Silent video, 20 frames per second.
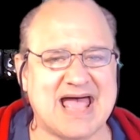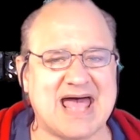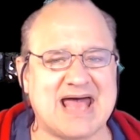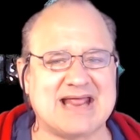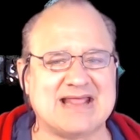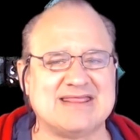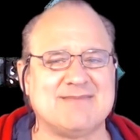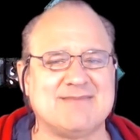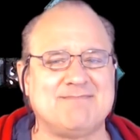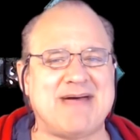out
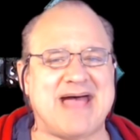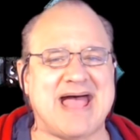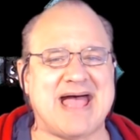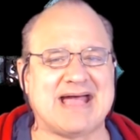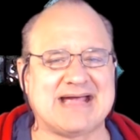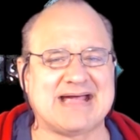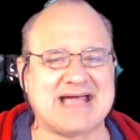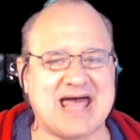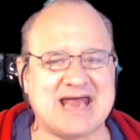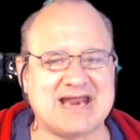of the back,
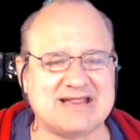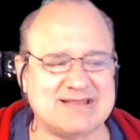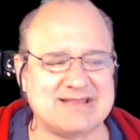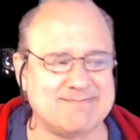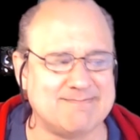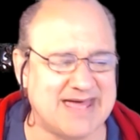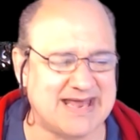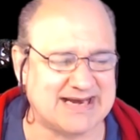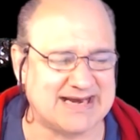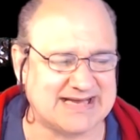out of the
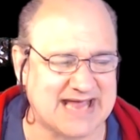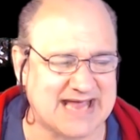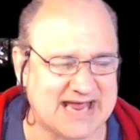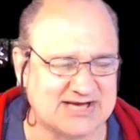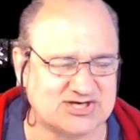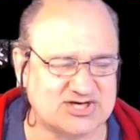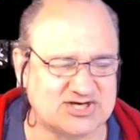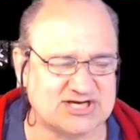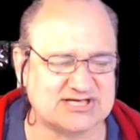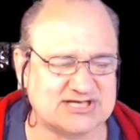
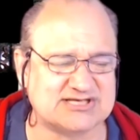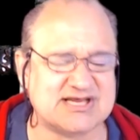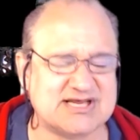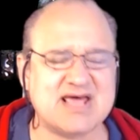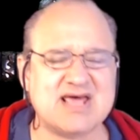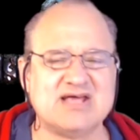medications,